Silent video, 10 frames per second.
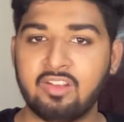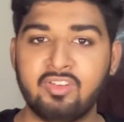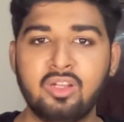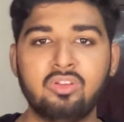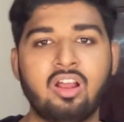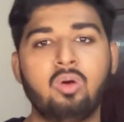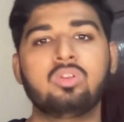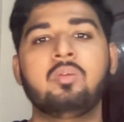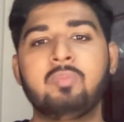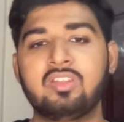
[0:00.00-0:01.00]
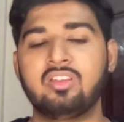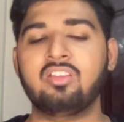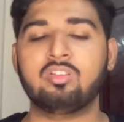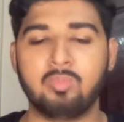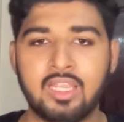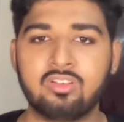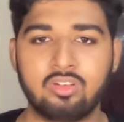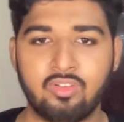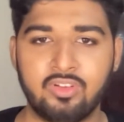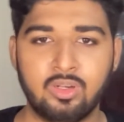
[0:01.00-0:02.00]
Revenue is how the business
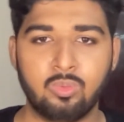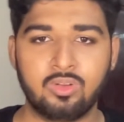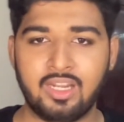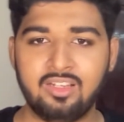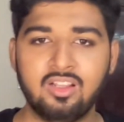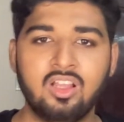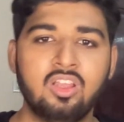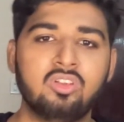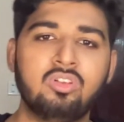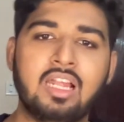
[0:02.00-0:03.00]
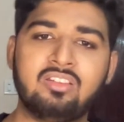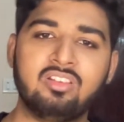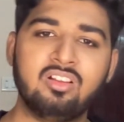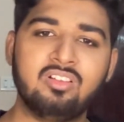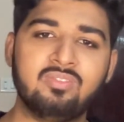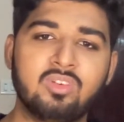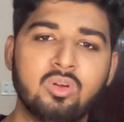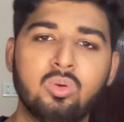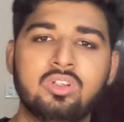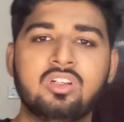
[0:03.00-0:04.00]
makes revenue, right? So that's a
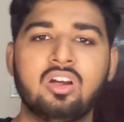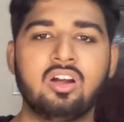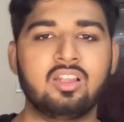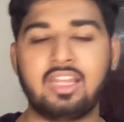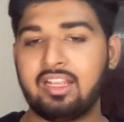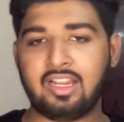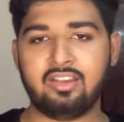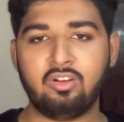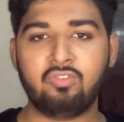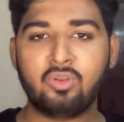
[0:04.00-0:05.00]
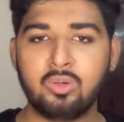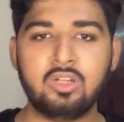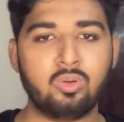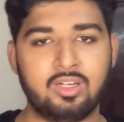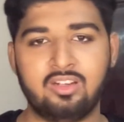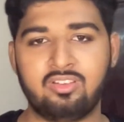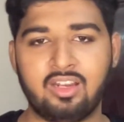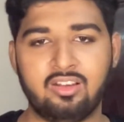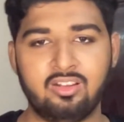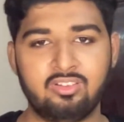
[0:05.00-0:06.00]
good like kind of you need to
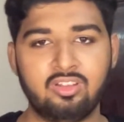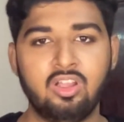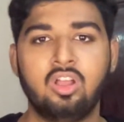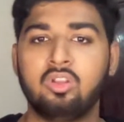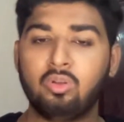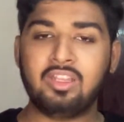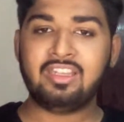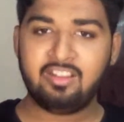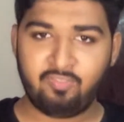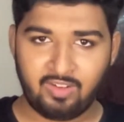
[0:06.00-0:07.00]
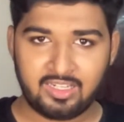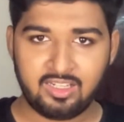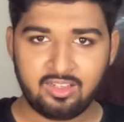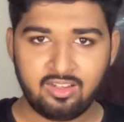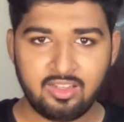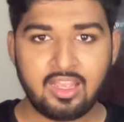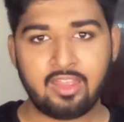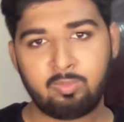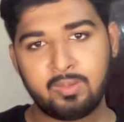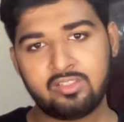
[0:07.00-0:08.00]
understand this. So in the funnel,
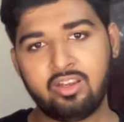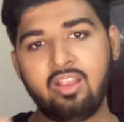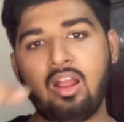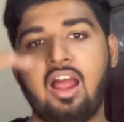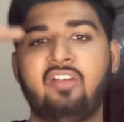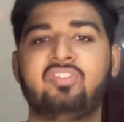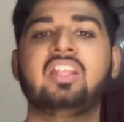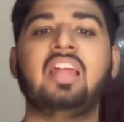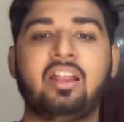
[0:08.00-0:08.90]
especially after the